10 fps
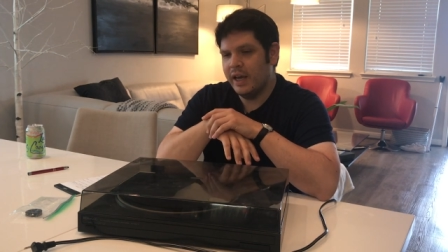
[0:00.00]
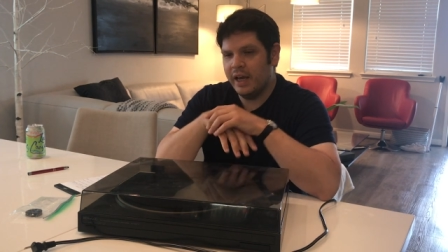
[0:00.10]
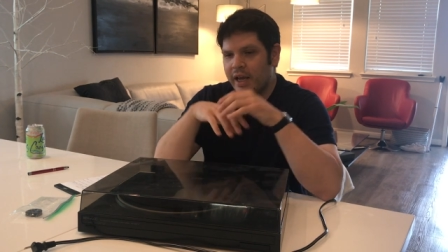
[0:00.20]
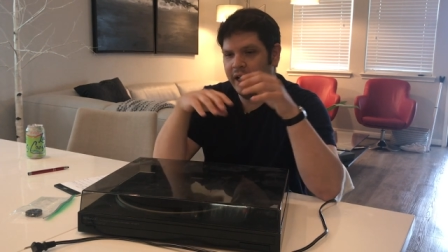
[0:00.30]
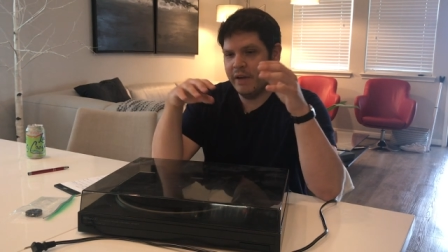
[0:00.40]

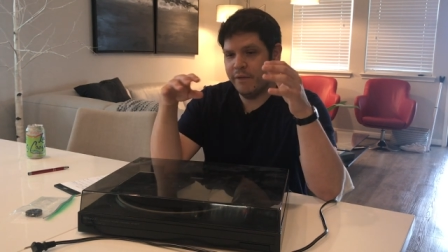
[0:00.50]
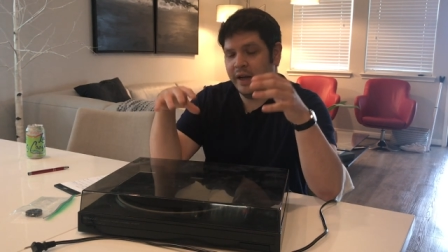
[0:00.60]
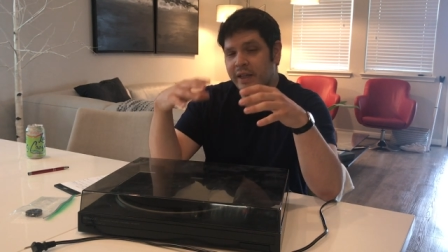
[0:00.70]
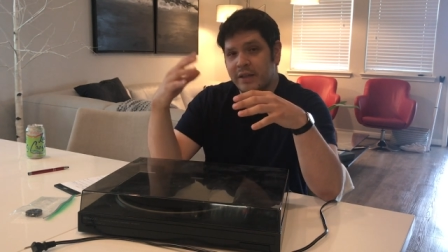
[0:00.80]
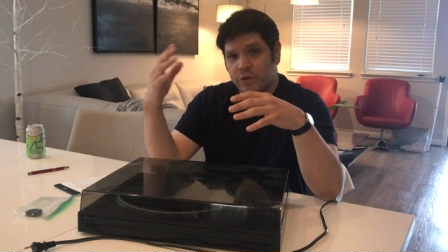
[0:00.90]
And I
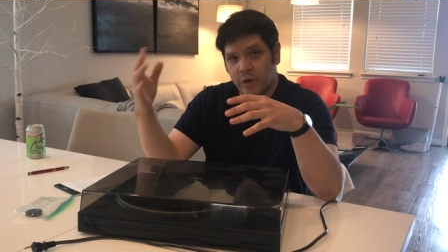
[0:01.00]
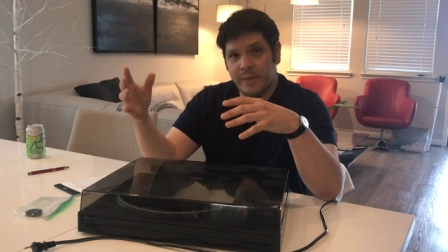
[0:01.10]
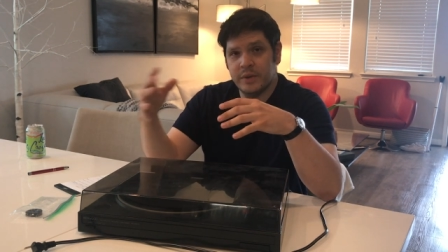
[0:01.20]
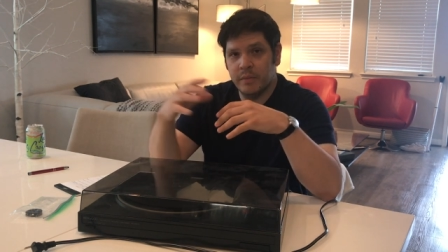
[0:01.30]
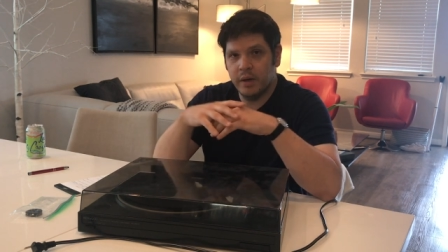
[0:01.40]
finally
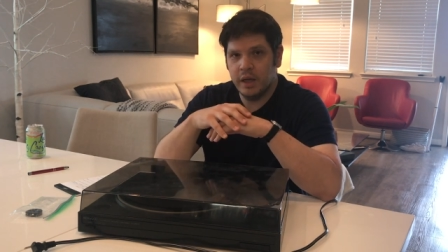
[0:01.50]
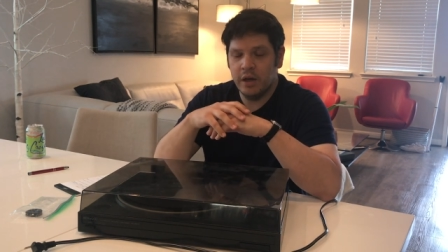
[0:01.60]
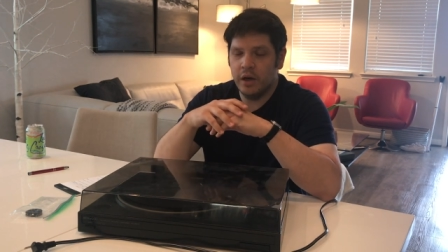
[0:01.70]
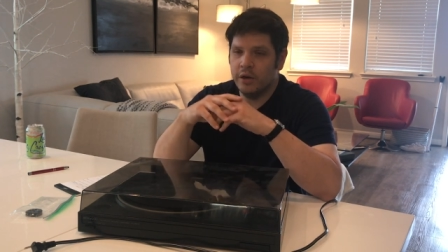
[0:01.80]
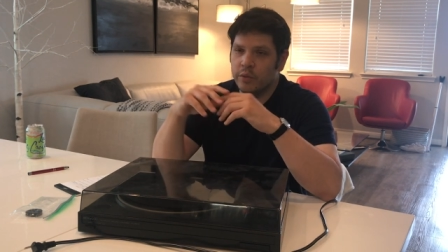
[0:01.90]
dropped some money
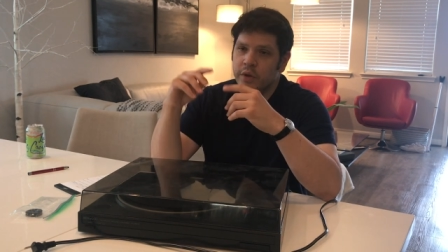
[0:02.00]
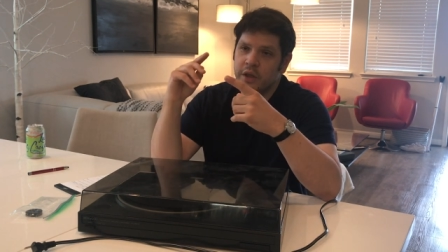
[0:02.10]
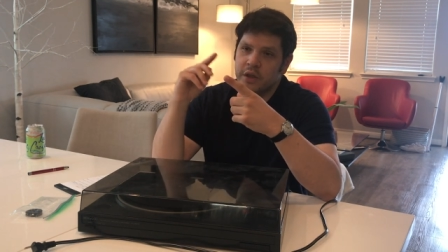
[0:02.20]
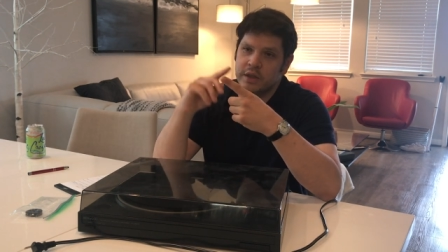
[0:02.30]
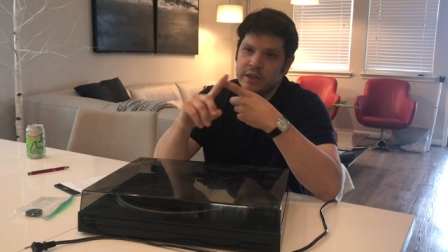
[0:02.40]
on a really good